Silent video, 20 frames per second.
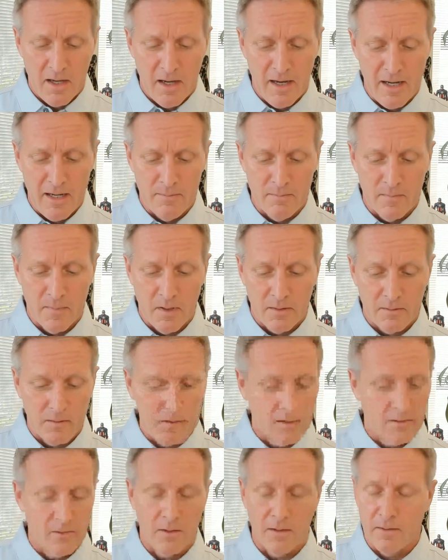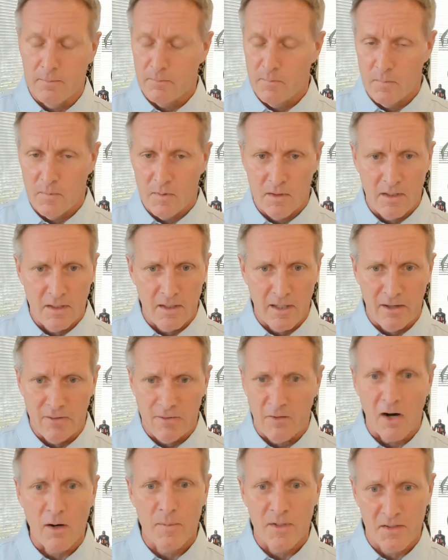Um, the the uh,
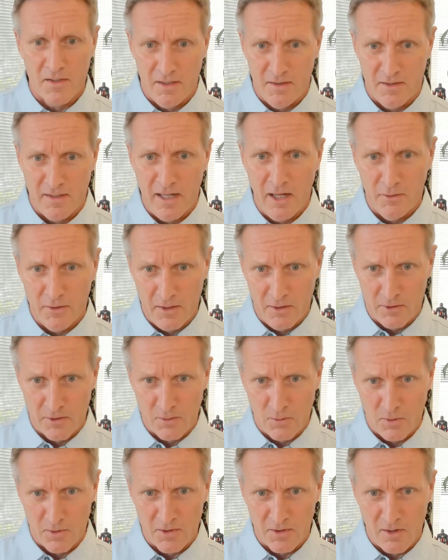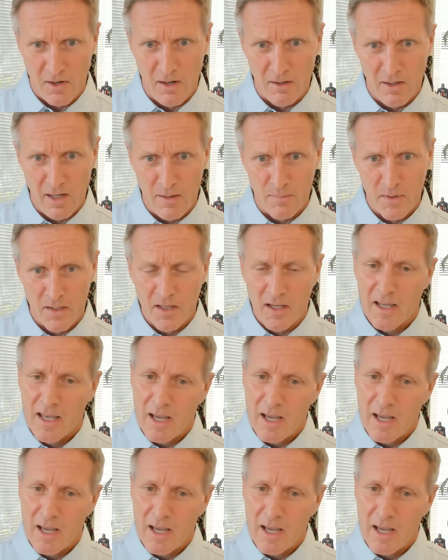pharmacies and healthcare stores are all up.